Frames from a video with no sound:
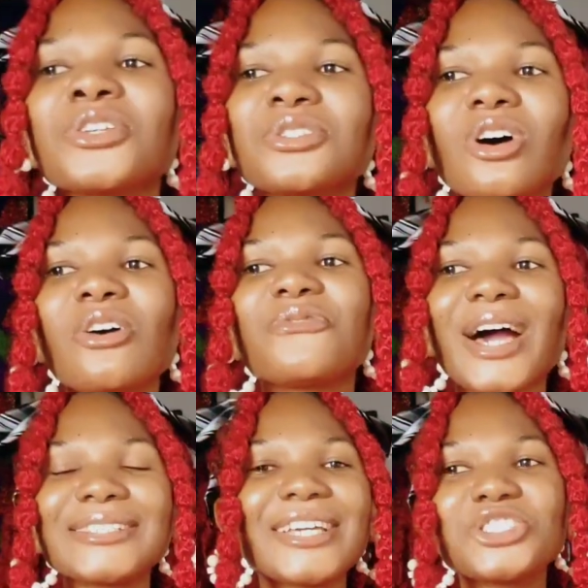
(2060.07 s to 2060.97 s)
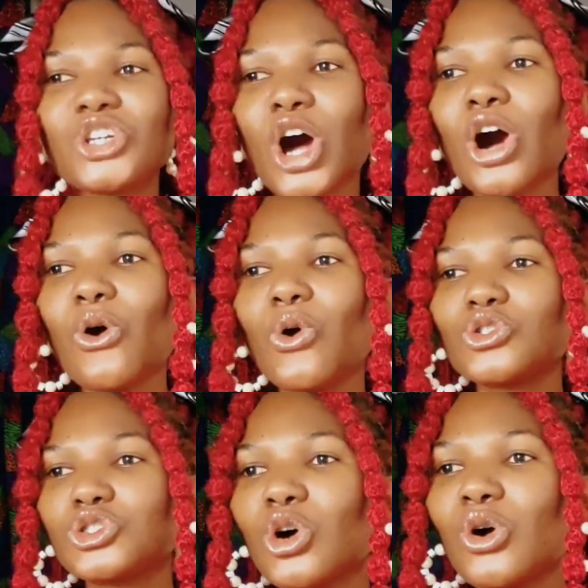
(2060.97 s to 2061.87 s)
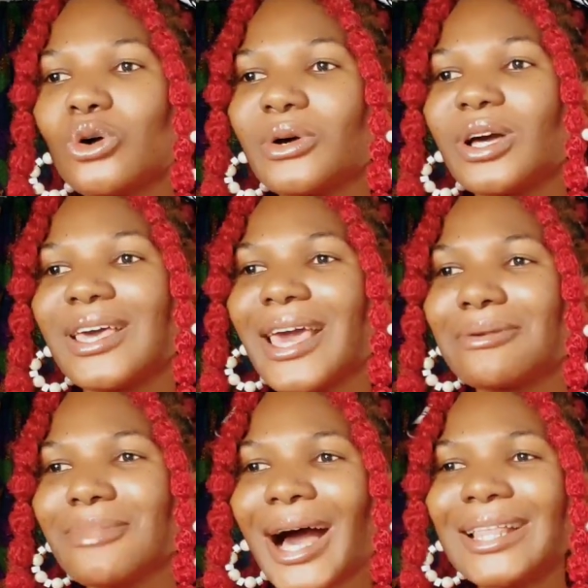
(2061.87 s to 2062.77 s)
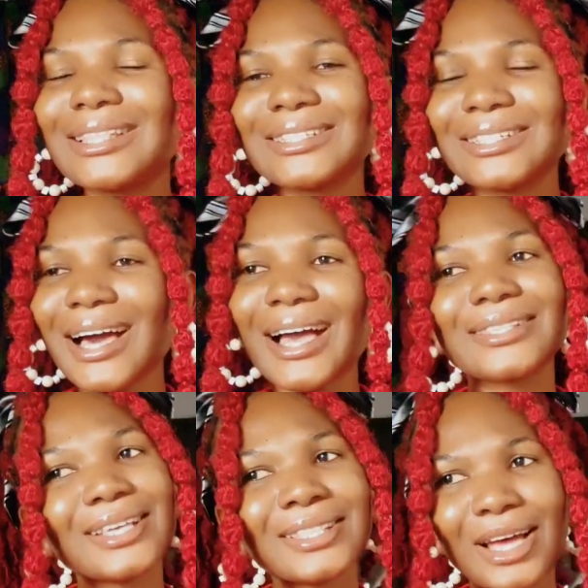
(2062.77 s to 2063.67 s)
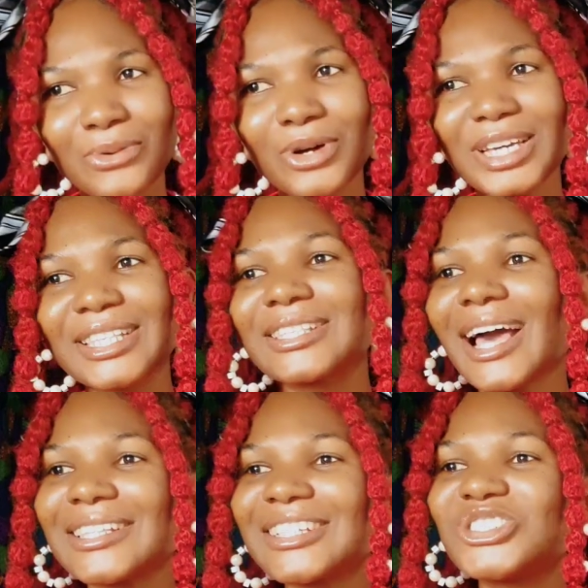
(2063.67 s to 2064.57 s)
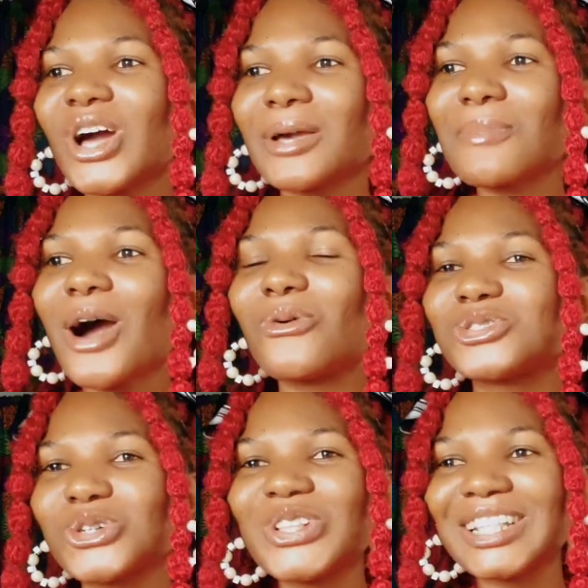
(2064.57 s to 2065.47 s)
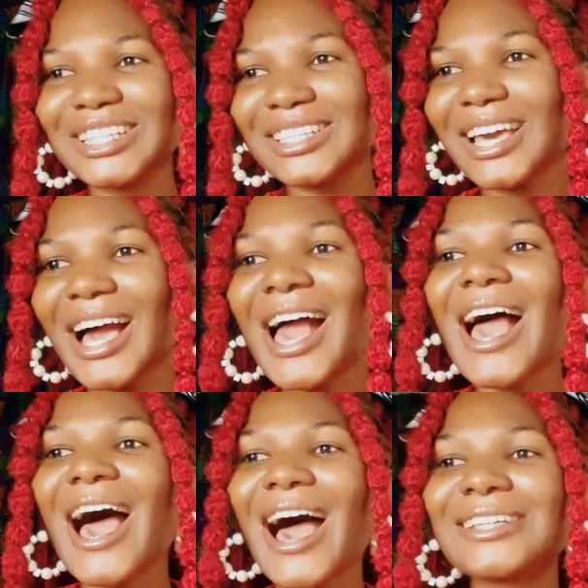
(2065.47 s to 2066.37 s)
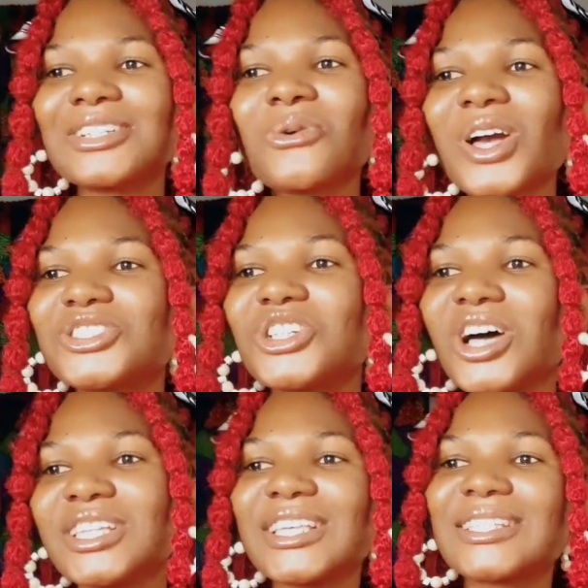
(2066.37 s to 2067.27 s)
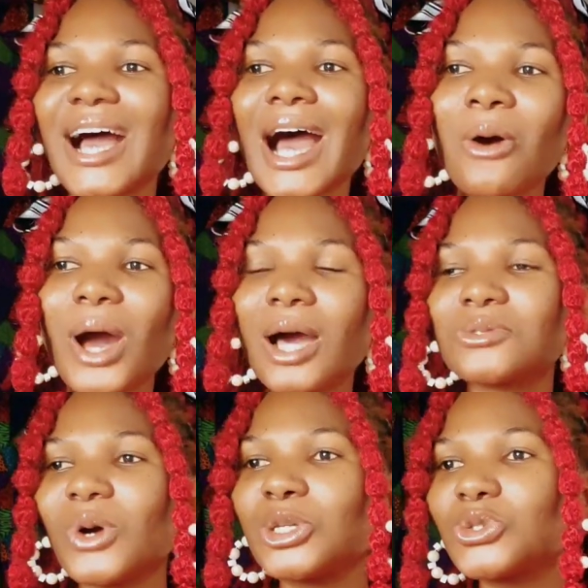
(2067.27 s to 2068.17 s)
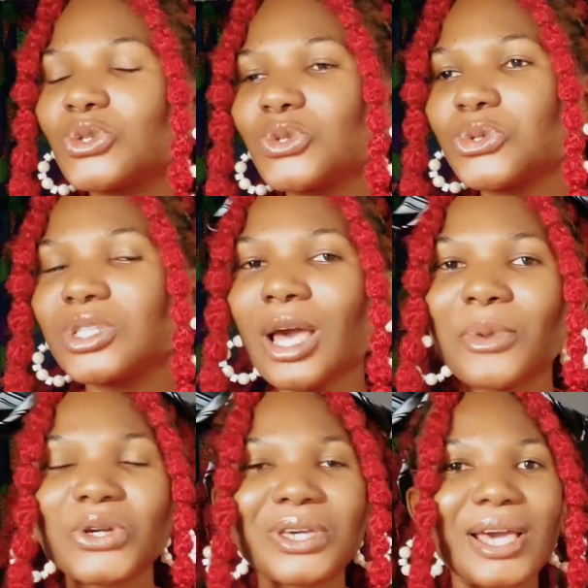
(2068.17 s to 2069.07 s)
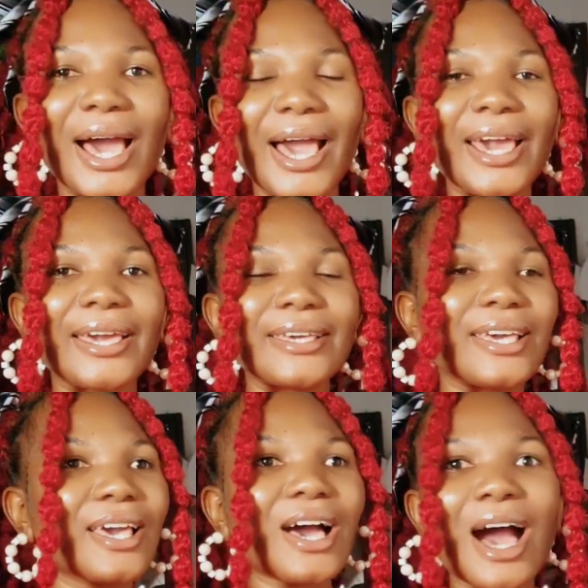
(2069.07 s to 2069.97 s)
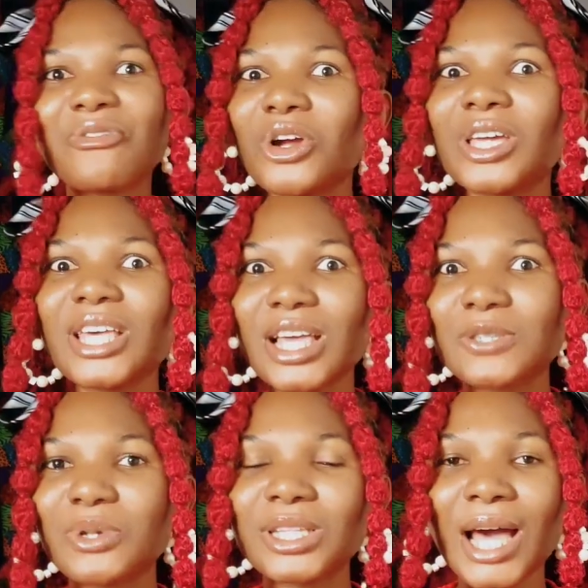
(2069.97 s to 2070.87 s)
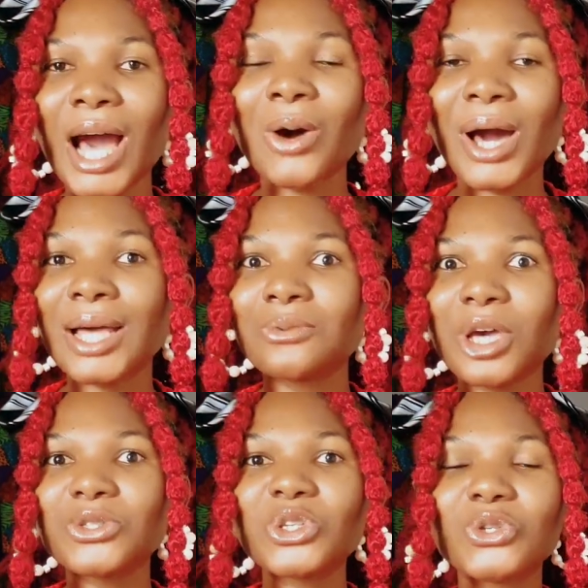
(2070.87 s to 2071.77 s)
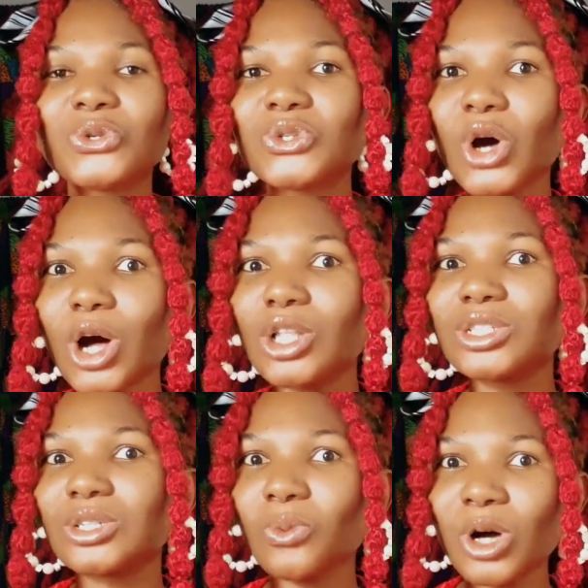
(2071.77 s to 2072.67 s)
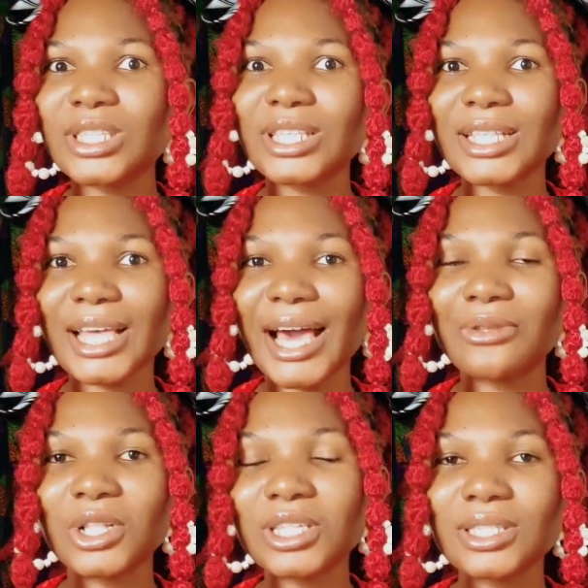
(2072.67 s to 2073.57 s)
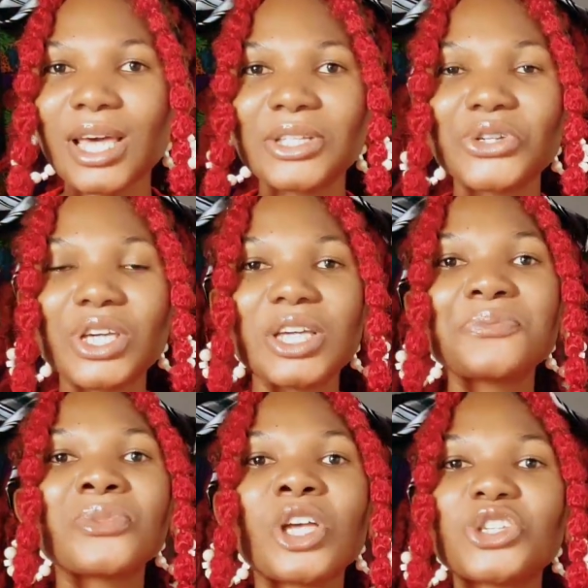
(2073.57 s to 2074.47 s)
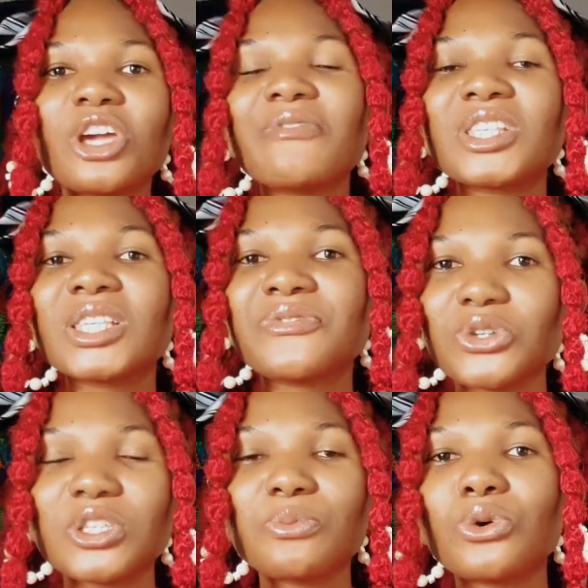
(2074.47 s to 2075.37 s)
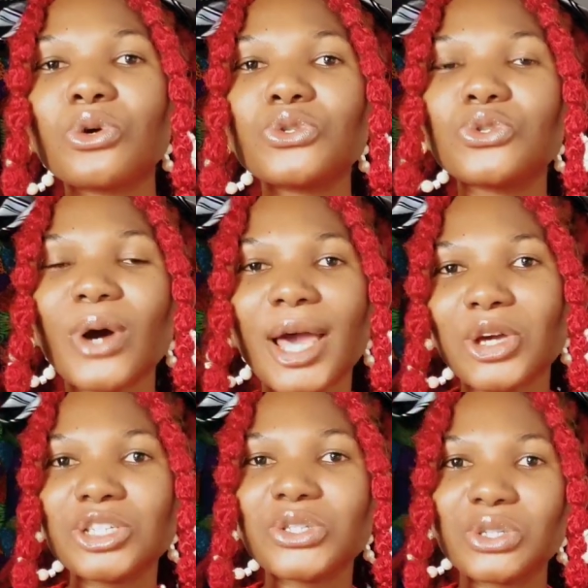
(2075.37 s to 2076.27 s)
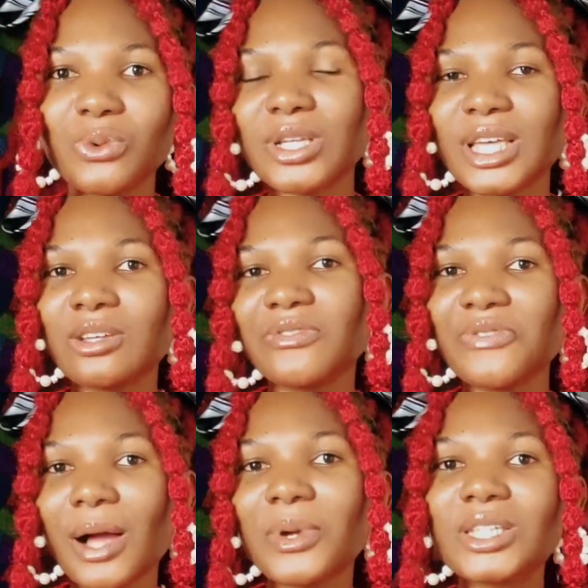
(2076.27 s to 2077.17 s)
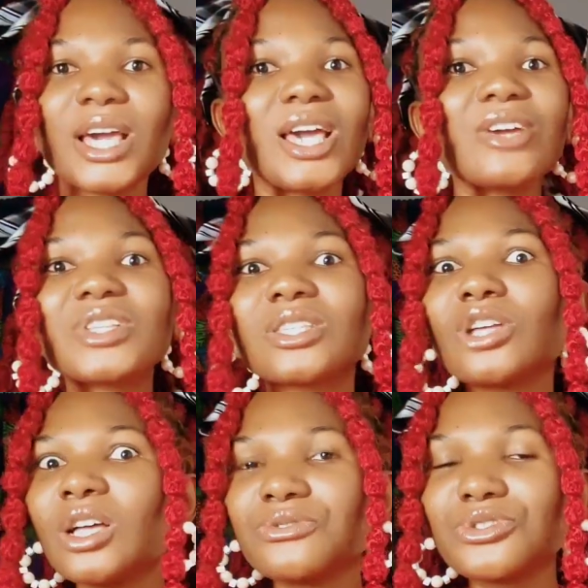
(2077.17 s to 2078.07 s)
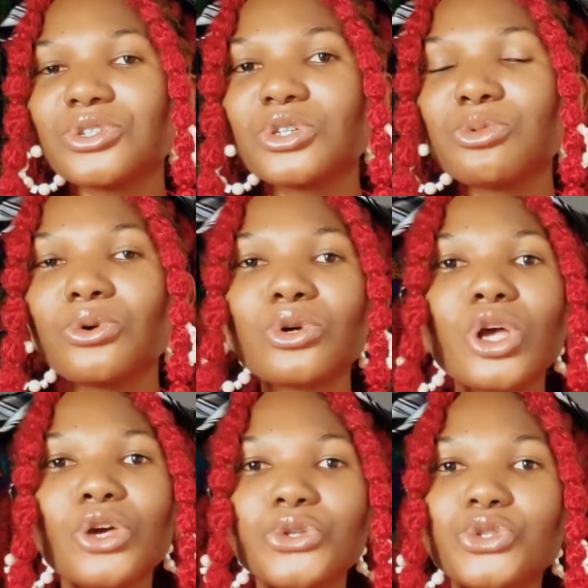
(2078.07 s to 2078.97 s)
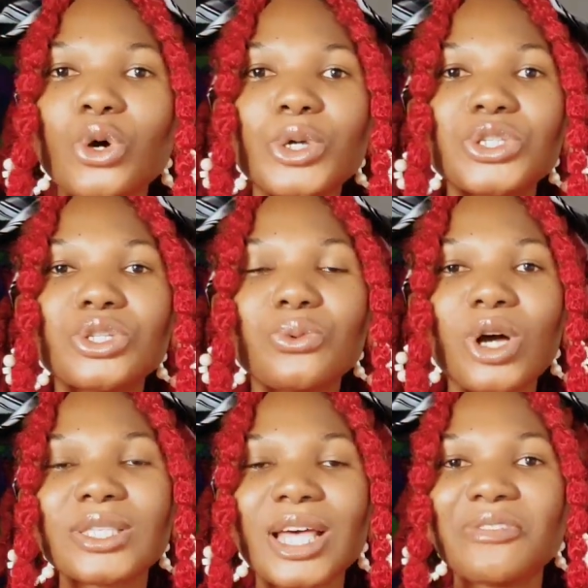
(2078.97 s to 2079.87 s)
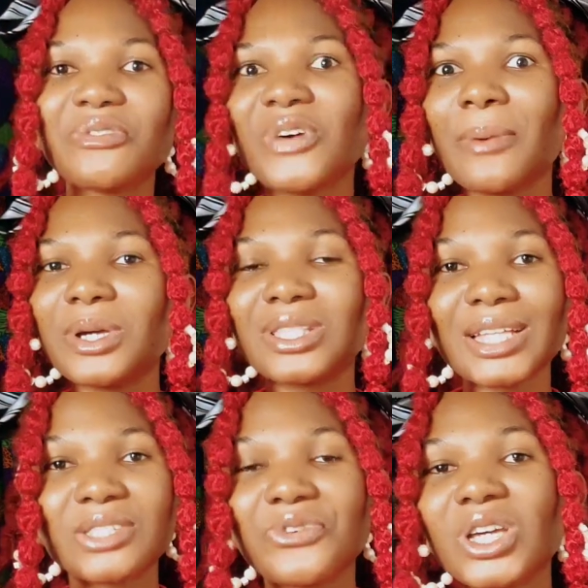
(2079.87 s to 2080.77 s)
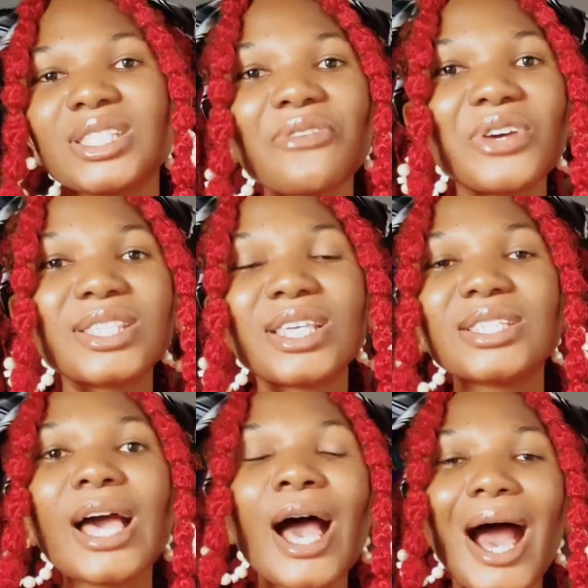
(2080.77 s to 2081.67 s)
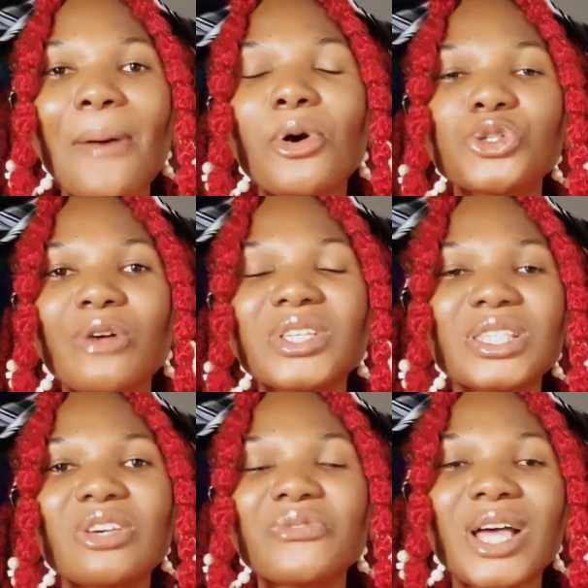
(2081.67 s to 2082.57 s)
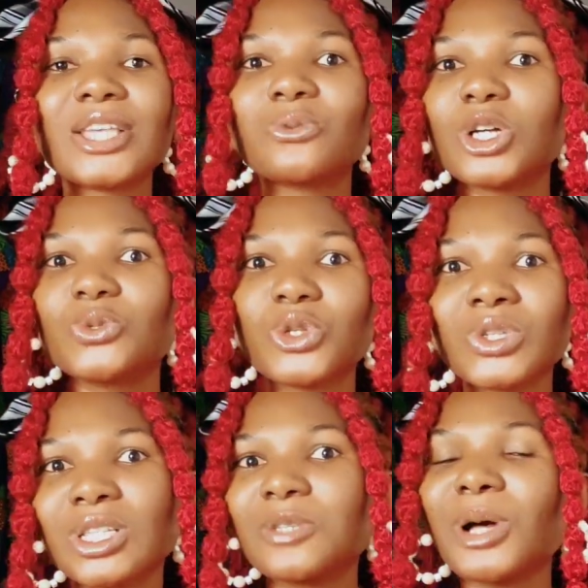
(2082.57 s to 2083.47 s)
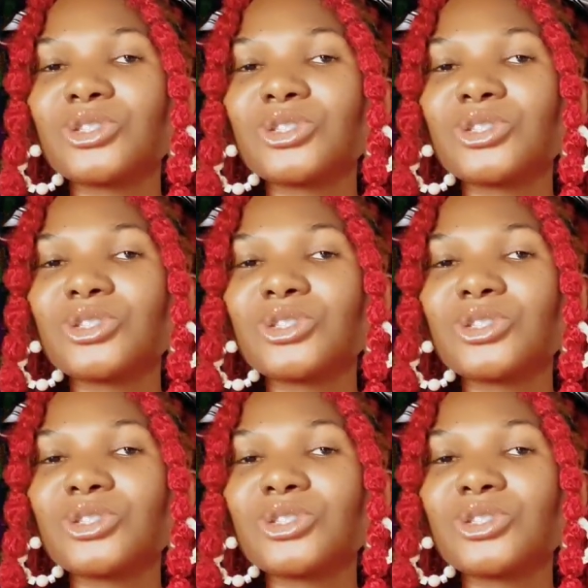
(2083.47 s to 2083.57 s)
first off, Adejo Ojo Egba Lydia, I said that wrong. It is Adejo Egba Ojo Lydia, and the question is how and when to use them. Okay, I have already explained how and when to use all the ones that I listed. Okay, so if it is fusible, you iron it to the wrong side of the fabric. If it is non-fusible, you sew it to the wrong side of the fabric. That is for interfacings. And most of the stiffeners what we use in this